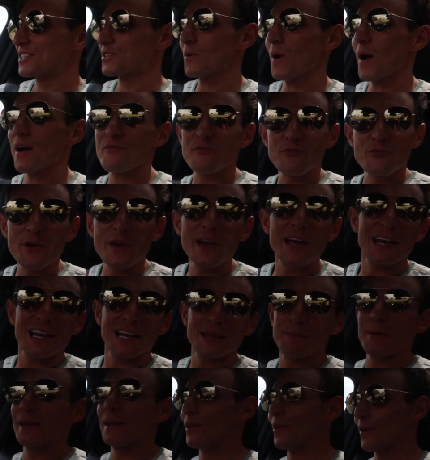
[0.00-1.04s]
So I've
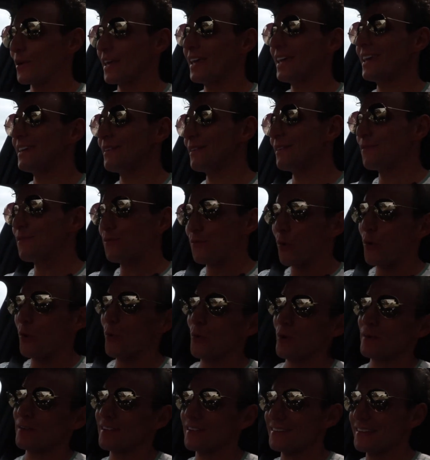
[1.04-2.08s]
really been looking
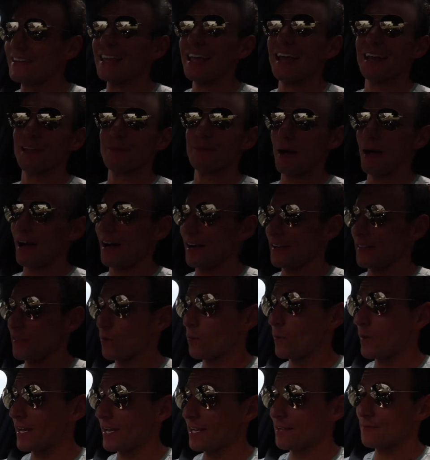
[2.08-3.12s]
forward to getting behind the
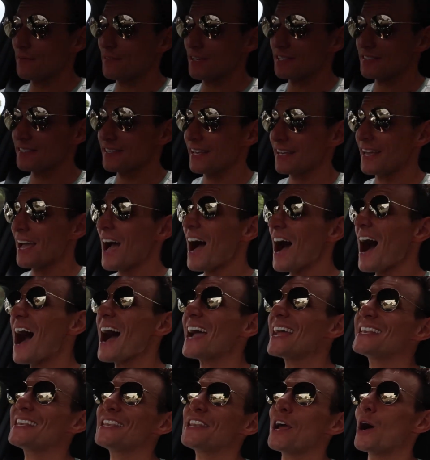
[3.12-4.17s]
wheel of this thing.
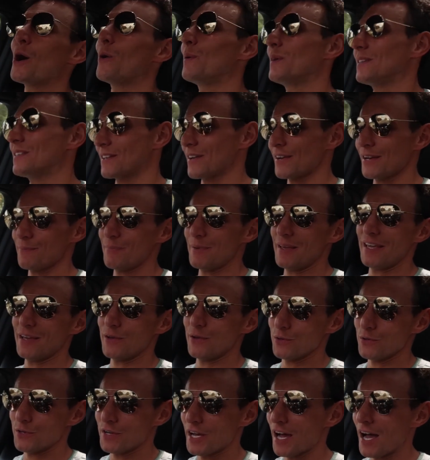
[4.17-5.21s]
I know it's going to be a
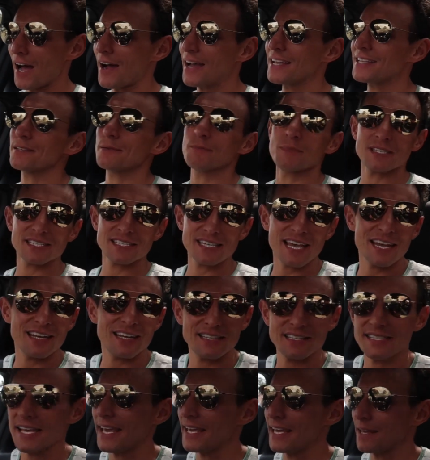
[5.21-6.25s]
good car. It's a
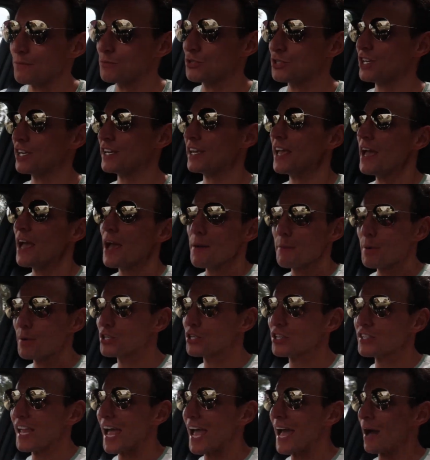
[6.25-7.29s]
Mercedes AMG, but
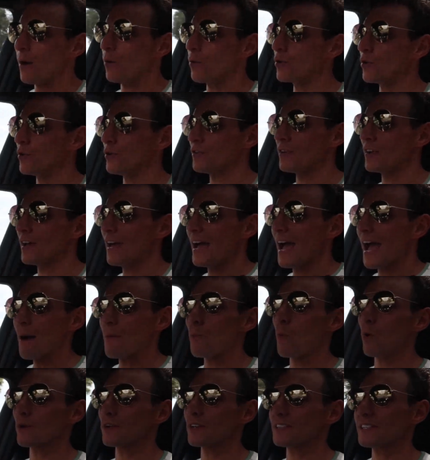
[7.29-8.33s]
just how good?
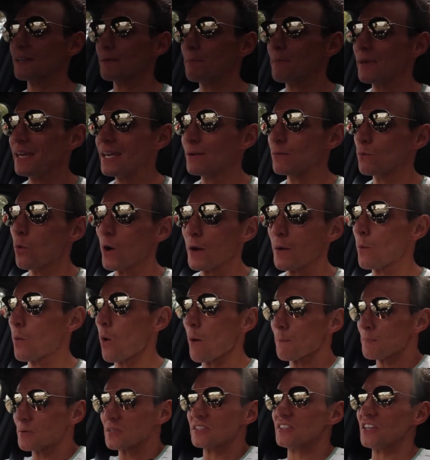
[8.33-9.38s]
And what does it mean?
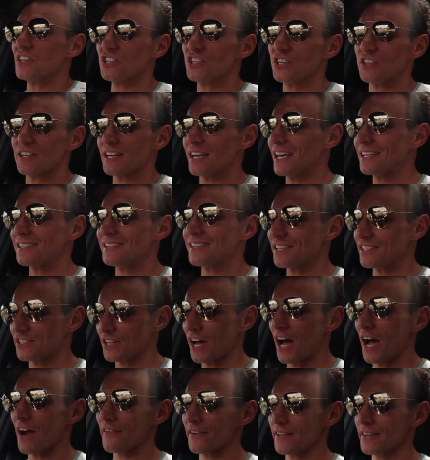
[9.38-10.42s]
What position is this
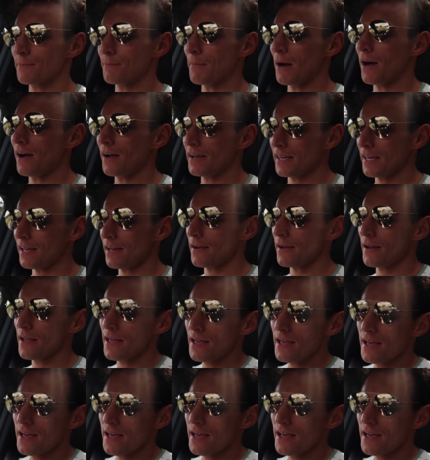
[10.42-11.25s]
car in the market?